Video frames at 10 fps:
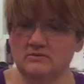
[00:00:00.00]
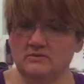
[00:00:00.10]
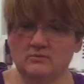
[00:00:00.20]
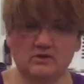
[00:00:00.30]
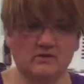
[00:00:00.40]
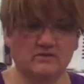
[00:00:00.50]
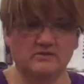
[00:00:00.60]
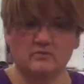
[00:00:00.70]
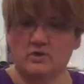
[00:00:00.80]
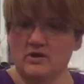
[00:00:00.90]
One of those
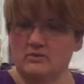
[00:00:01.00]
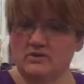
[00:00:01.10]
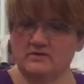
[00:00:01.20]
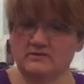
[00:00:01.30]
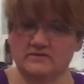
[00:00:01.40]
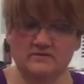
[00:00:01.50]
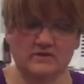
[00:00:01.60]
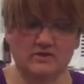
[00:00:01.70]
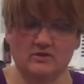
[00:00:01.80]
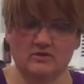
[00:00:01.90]
is water, one of those is
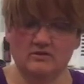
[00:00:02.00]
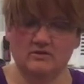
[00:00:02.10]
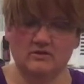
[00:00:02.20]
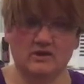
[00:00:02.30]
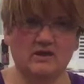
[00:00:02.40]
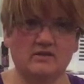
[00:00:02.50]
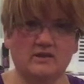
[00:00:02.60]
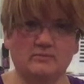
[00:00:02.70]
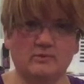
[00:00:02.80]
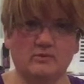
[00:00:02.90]
vinegar. I think
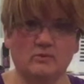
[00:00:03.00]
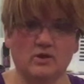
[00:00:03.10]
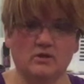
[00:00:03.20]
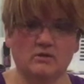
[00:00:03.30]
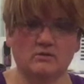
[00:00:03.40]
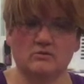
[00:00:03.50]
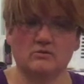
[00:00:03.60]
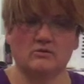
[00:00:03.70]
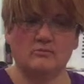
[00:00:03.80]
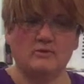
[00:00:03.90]
that's maybe the water,
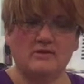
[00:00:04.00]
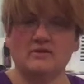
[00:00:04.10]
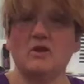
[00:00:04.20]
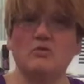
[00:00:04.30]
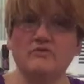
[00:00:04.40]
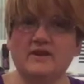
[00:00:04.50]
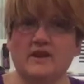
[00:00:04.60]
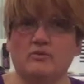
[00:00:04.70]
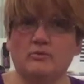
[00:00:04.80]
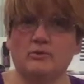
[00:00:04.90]
or maybe that. We'll find
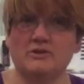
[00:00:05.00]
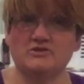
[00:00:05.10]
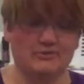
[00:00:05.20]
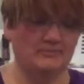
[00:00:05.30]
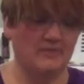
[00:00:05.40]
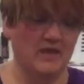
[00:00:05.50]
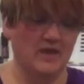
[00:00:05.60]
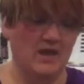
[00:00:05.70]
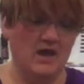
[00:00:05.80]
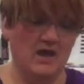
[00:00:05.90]
out when we measure
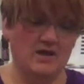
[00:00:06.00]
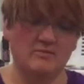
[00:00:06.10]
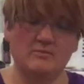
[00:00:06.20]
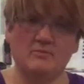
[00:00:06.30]
them.